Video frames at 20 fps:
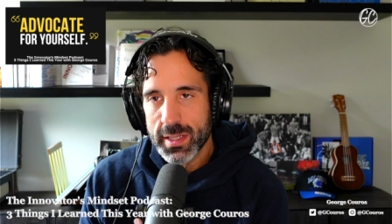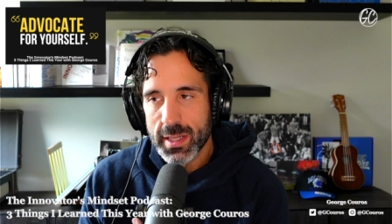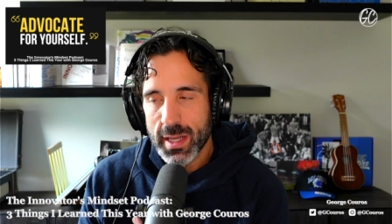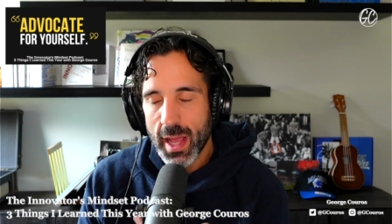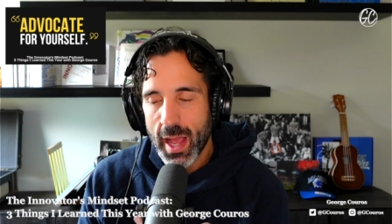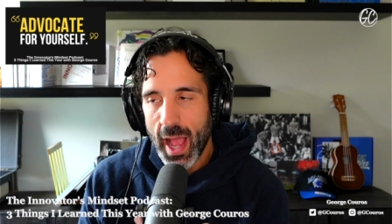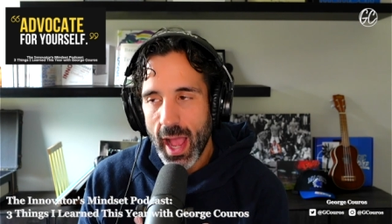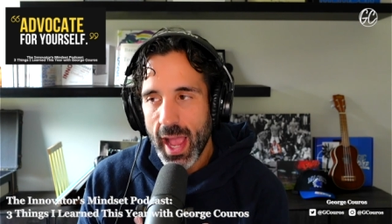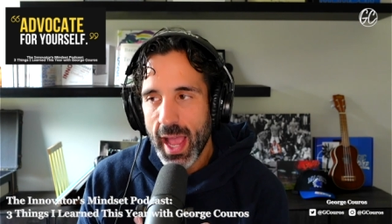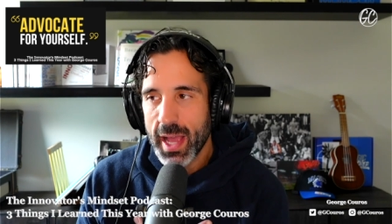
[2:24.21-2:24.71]

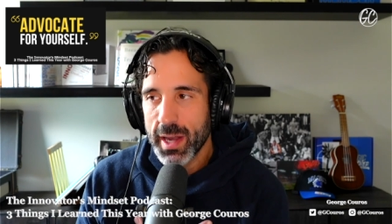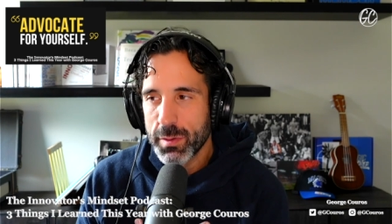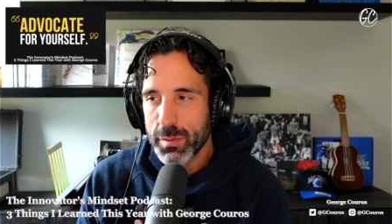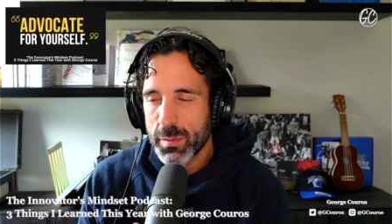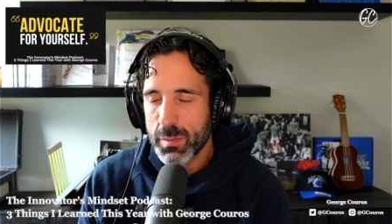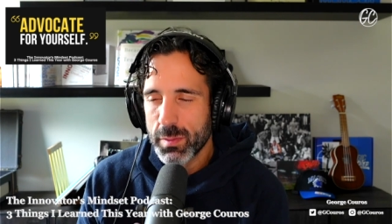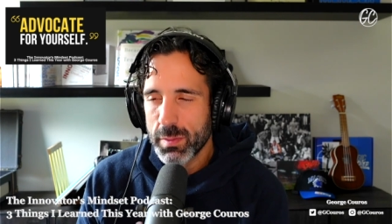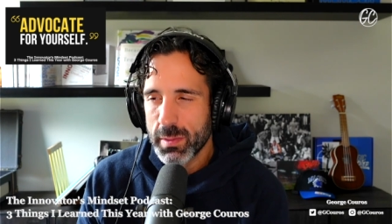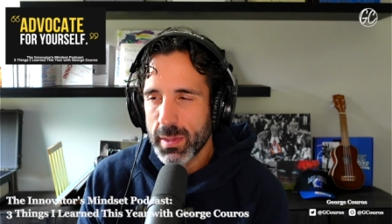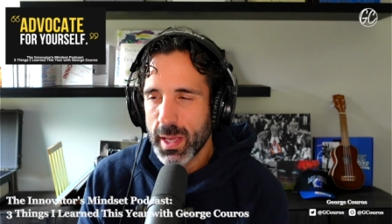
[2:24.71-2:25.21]
had
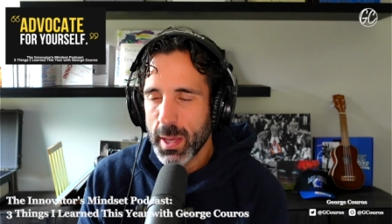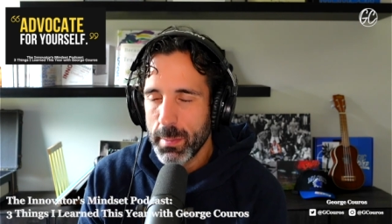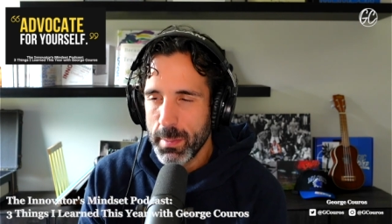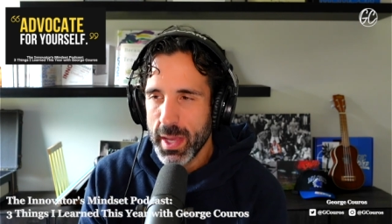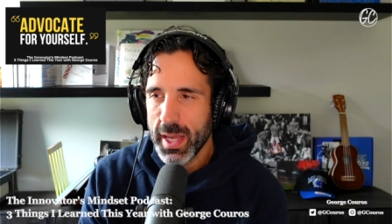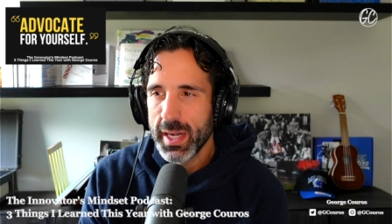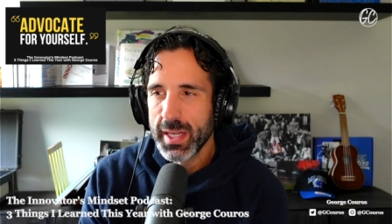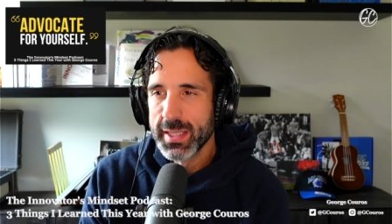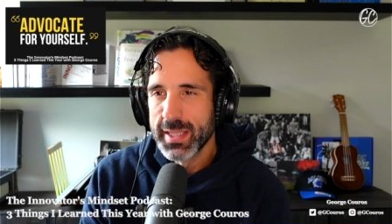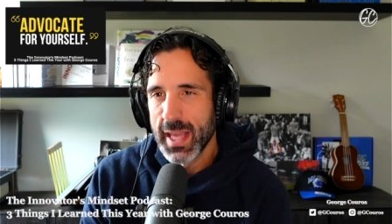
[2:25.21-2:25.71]

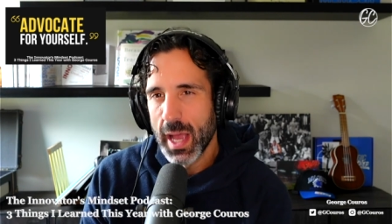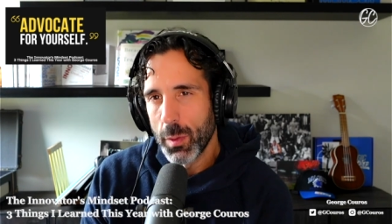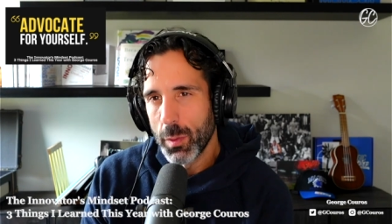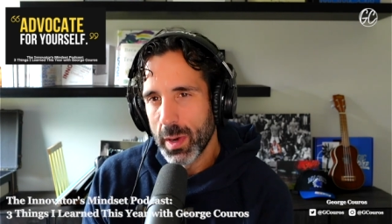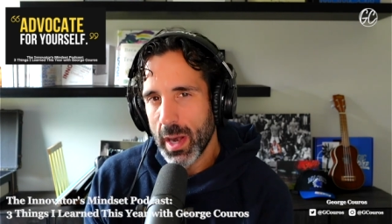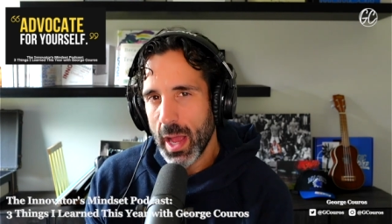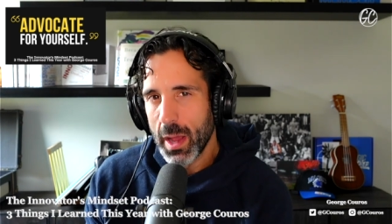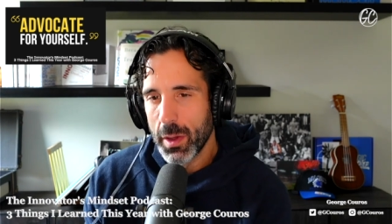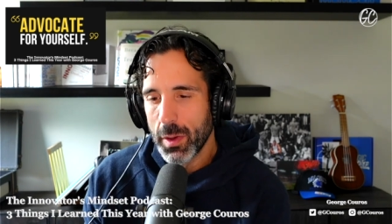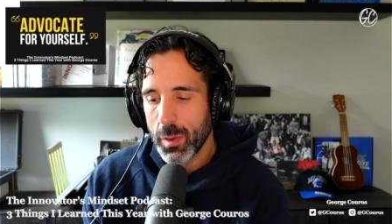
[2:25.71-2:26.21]
committed that when
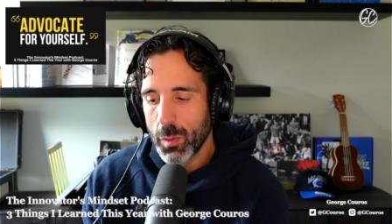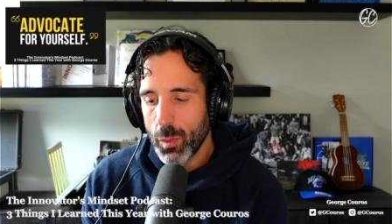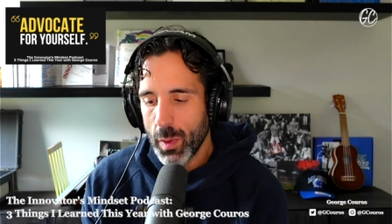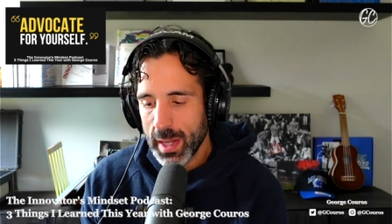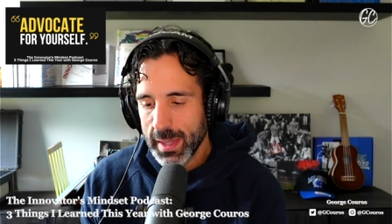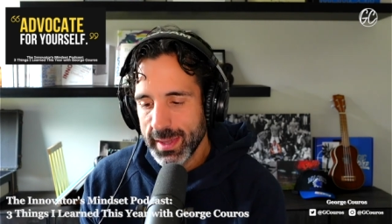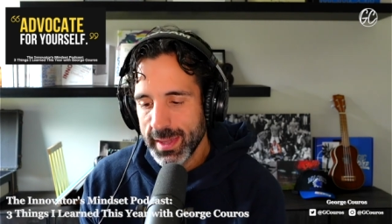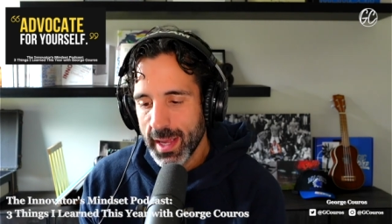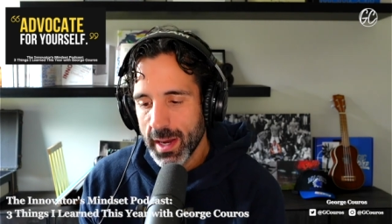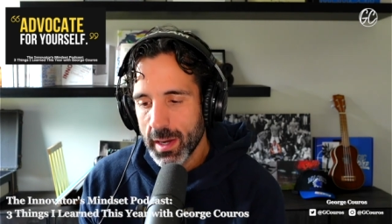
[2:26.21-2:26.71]
I
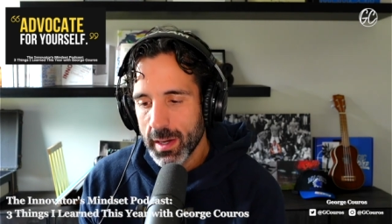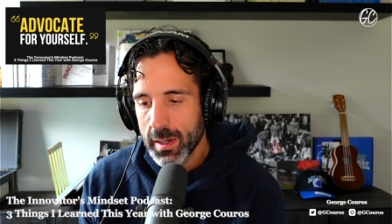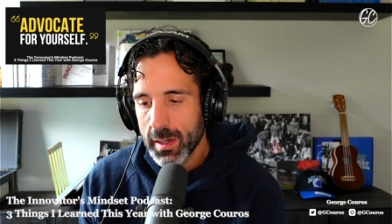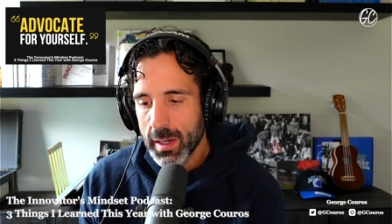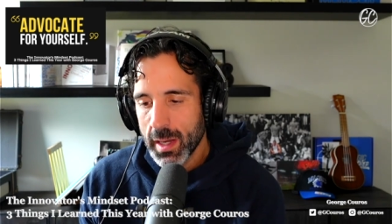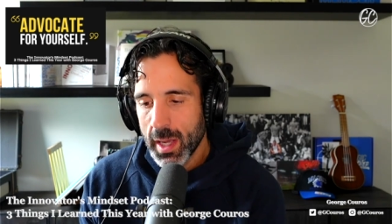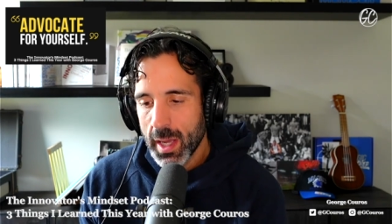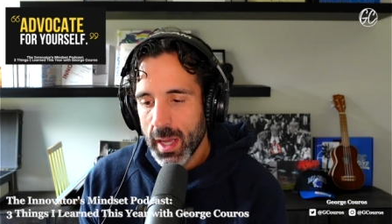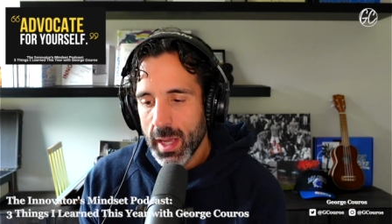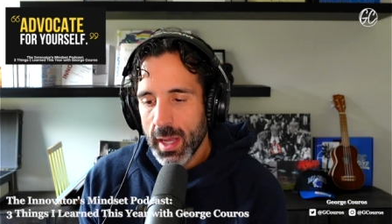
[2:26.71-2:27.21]
went there,
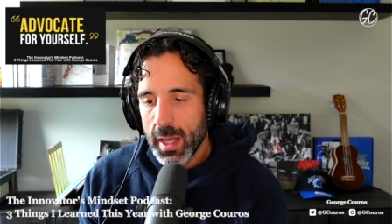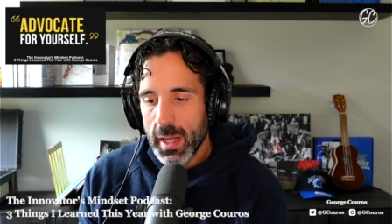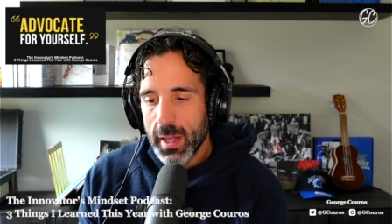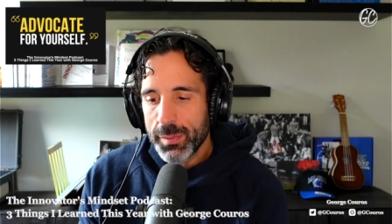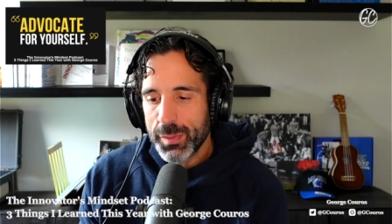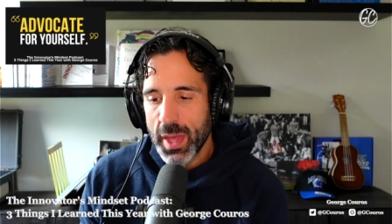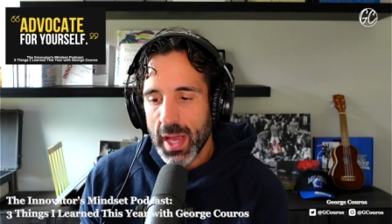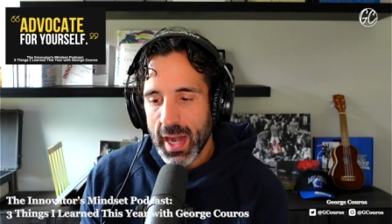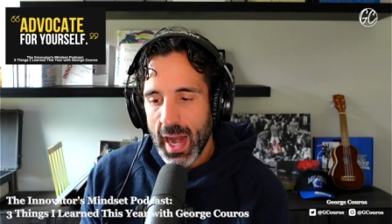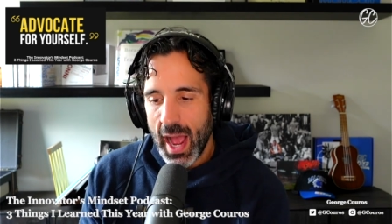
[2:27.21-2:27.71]

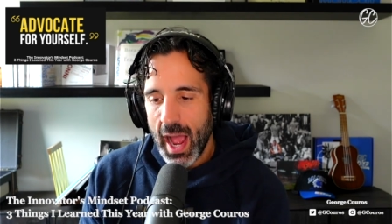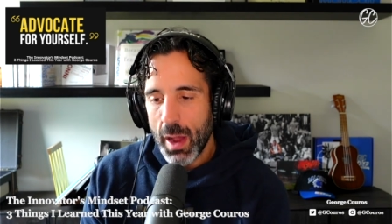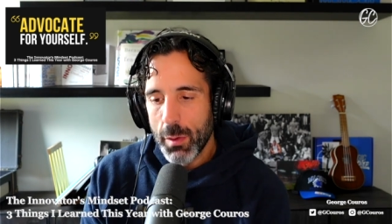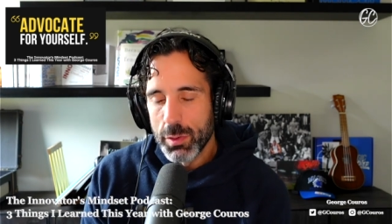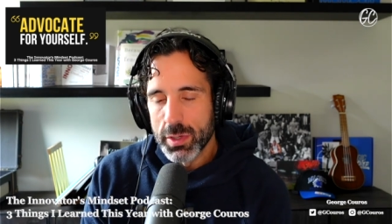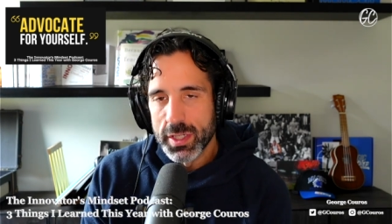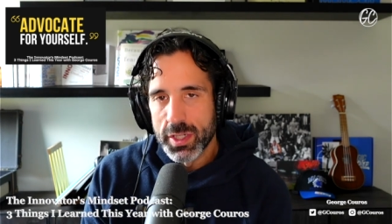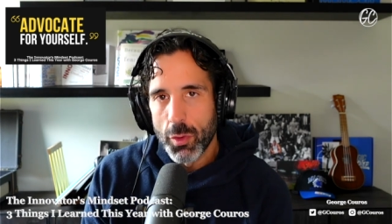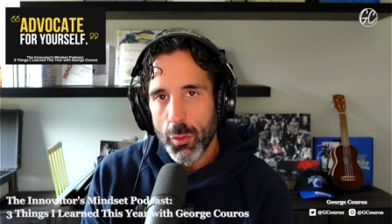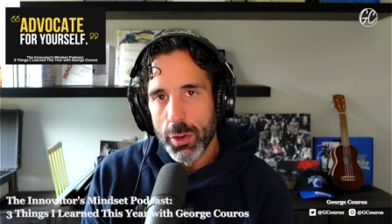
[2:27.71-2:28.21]
that I was
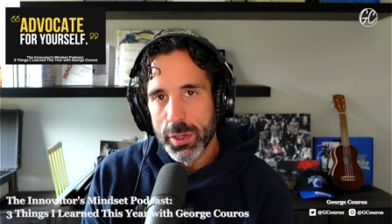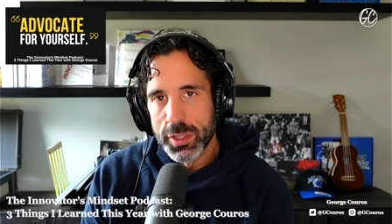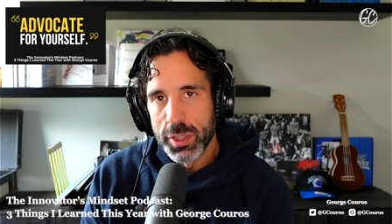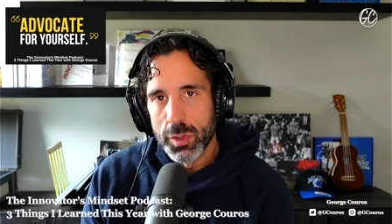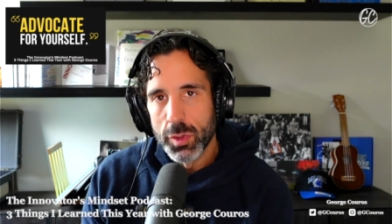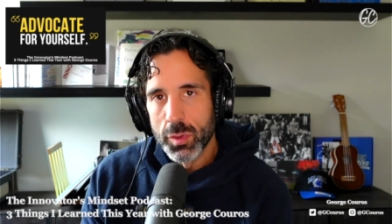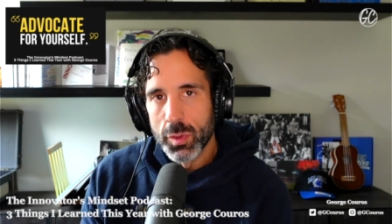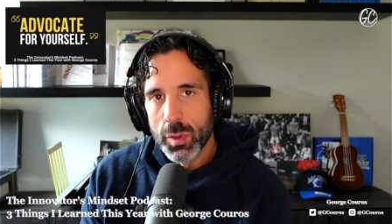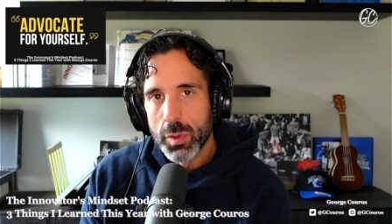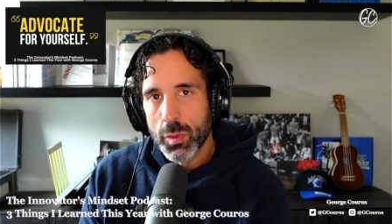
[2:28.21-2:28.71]
going
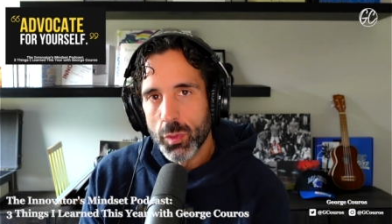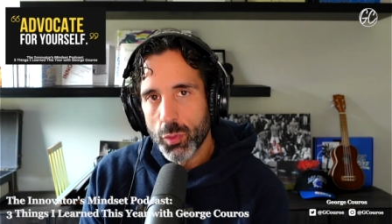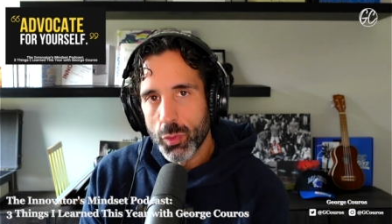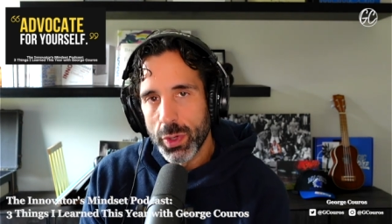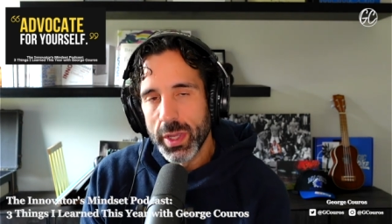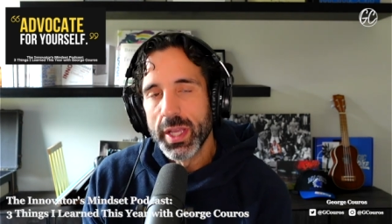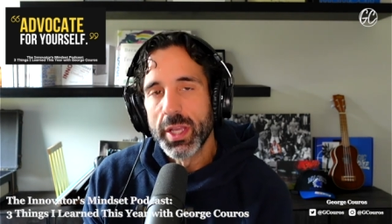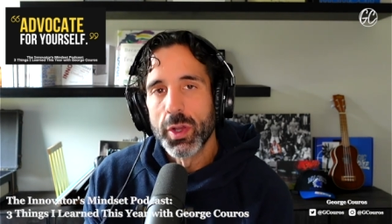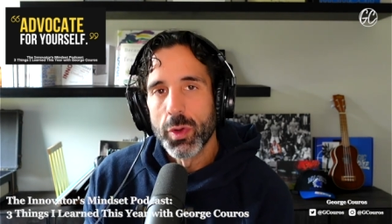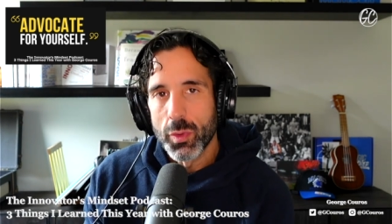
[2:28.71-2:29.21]
to
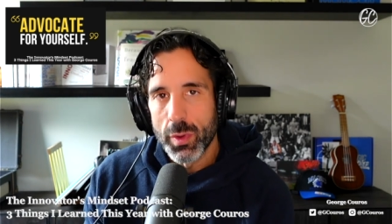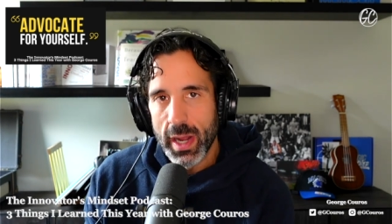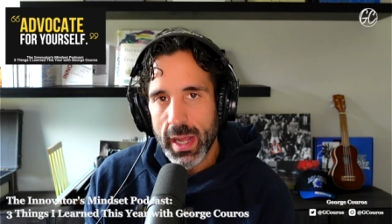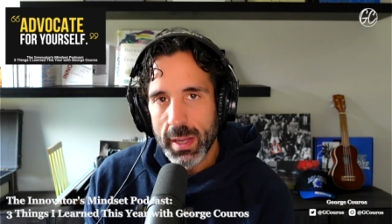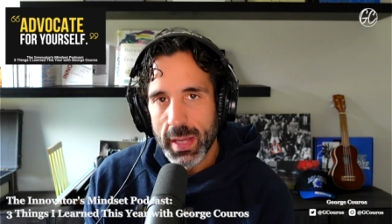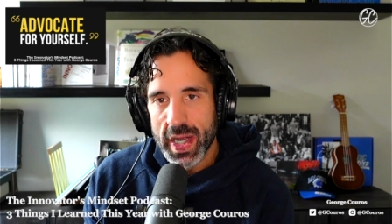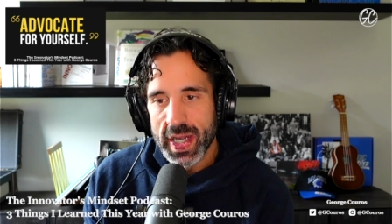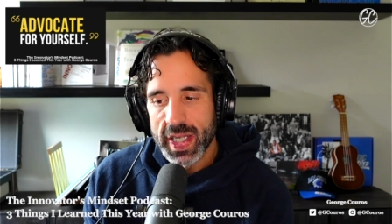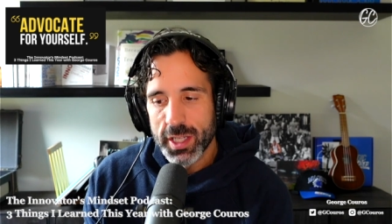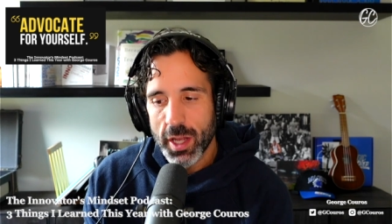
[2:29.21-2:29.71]
recreate
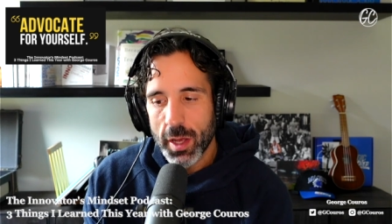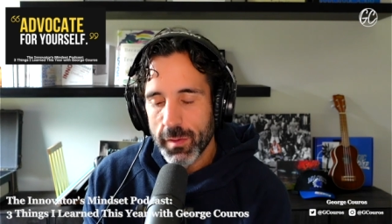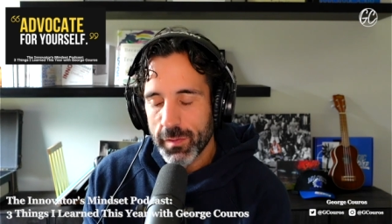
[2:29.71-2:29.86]
myself.